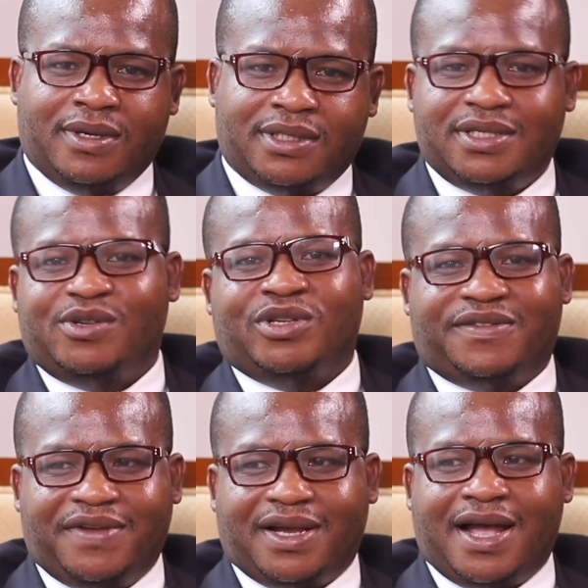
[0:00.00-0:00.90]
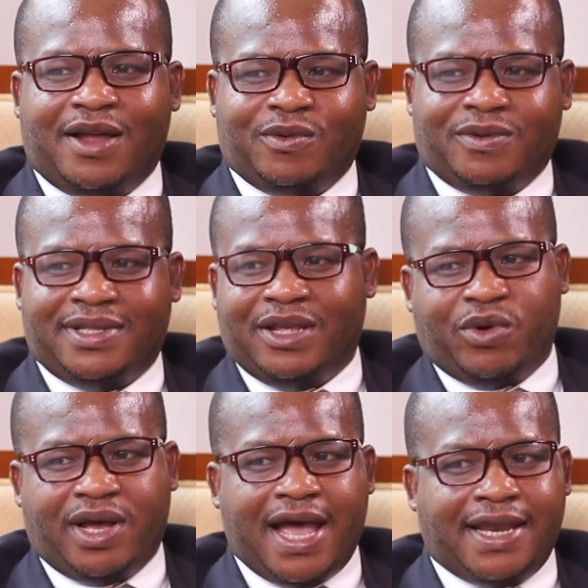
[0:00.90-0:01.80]
see this fair canoe, there
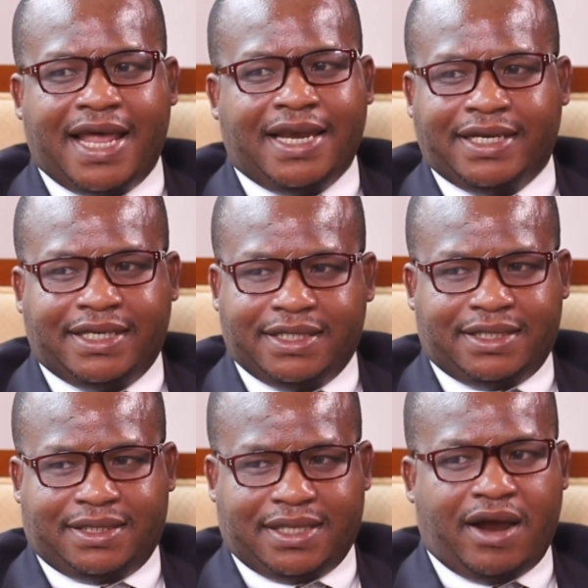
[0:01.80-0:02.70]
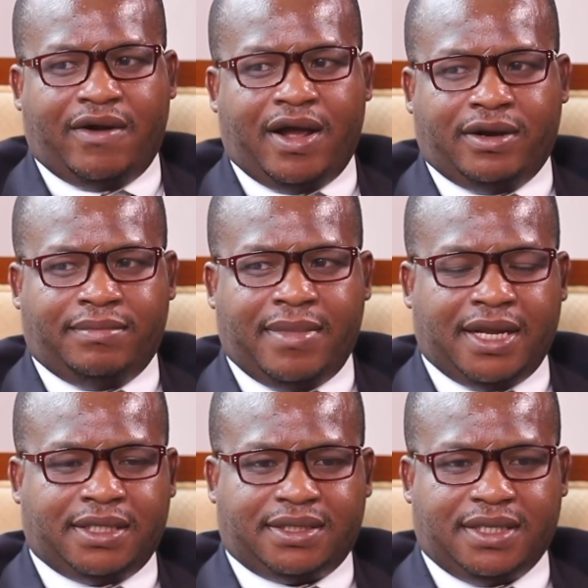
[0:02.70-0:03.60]
were other ladies around,
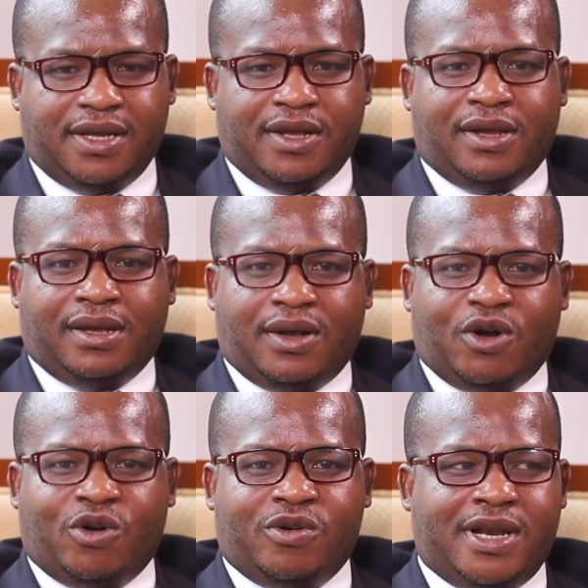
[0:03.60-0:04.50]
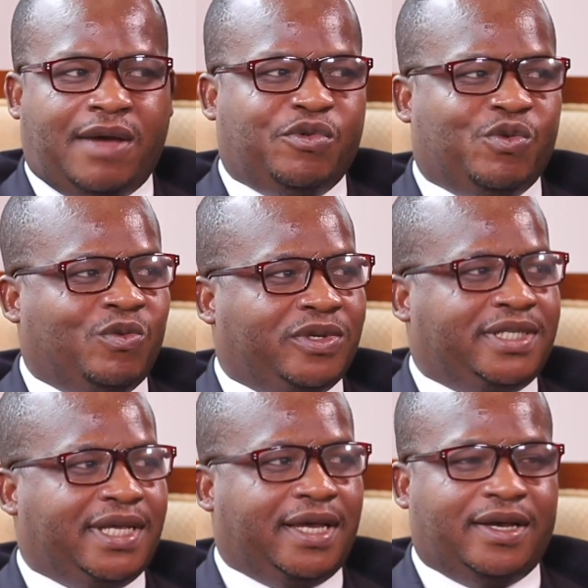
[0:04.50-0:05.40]
but onuna mi hu
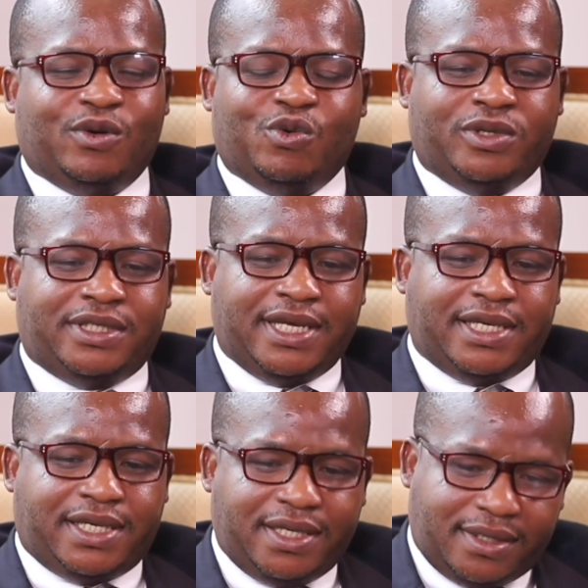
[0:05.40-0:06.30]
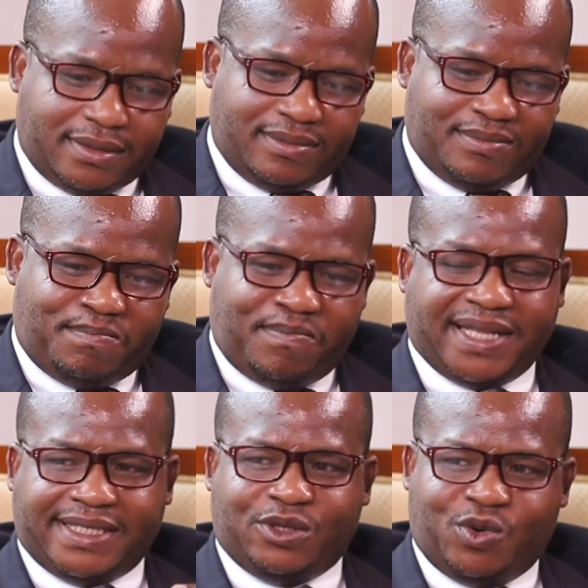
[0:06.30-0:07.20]
se o te ki
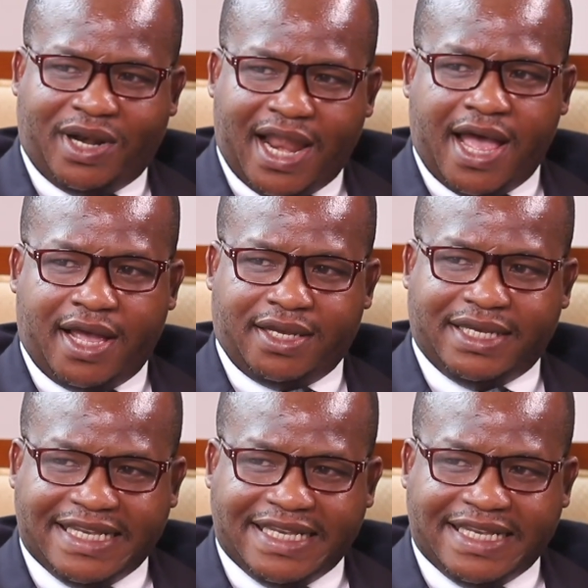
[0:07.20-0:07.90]
particular